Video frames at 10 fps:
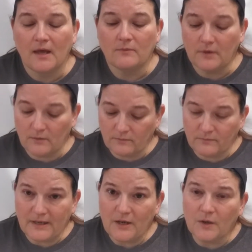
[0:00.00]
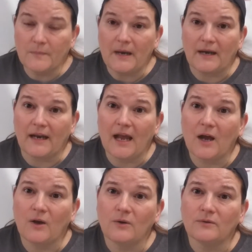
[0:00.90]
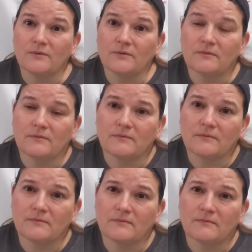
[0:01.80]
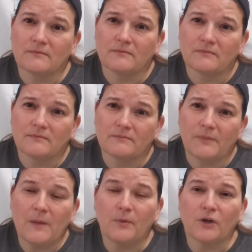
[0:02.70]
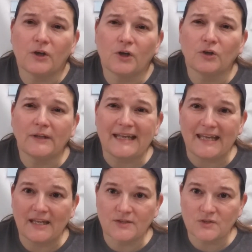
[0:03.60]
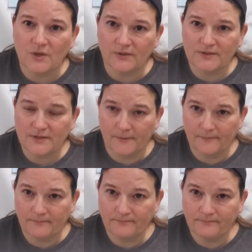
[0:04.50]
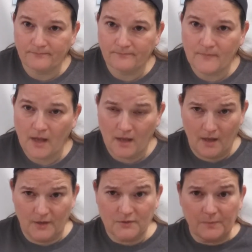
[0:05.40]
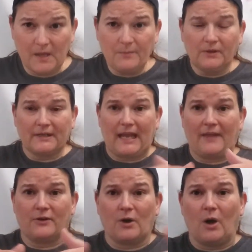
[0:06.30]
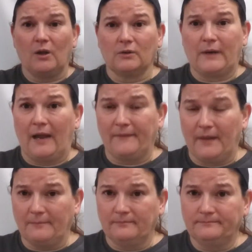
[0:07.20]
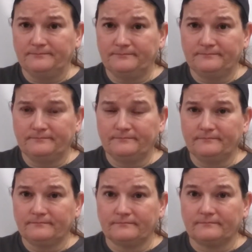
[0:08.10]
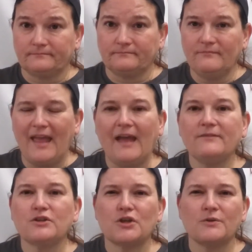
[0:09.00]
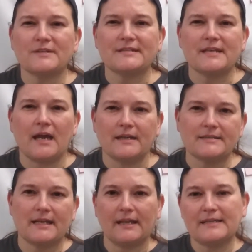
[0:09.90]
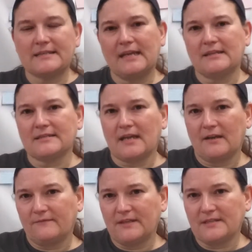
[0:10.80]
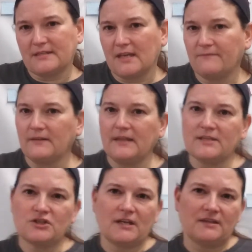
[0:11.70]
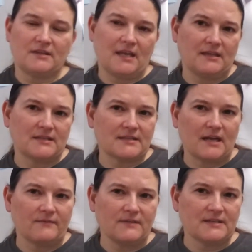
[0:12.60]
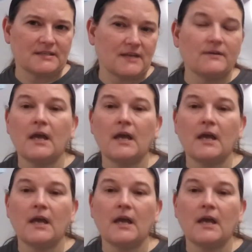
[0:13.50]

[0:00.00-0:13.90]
Well, we hear about it how people are hurling insults. So, people are gathered all around them. They haven't chosen side and said, let's take the side of this thief and let's take the side of this thief.